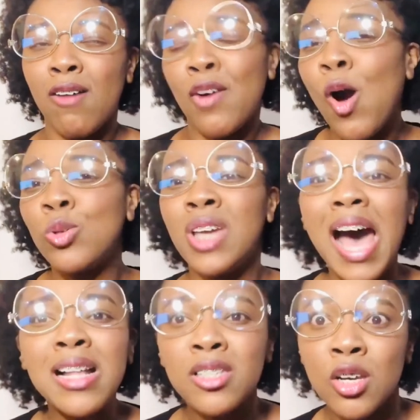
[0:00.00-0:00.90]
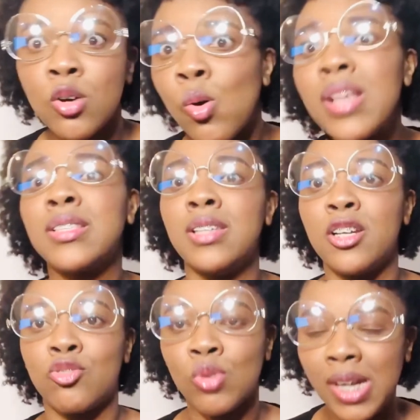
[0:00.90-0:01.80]
how to answer
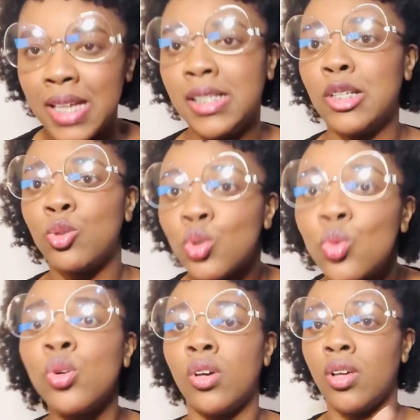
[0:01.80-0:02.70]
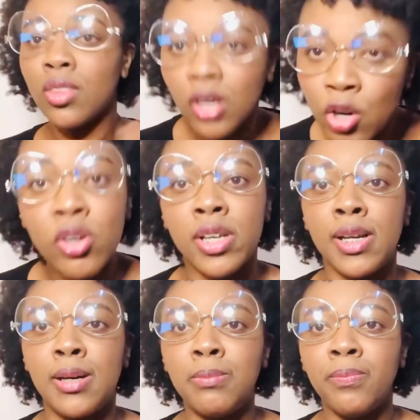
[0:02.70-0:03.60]
questions related to the curriculum.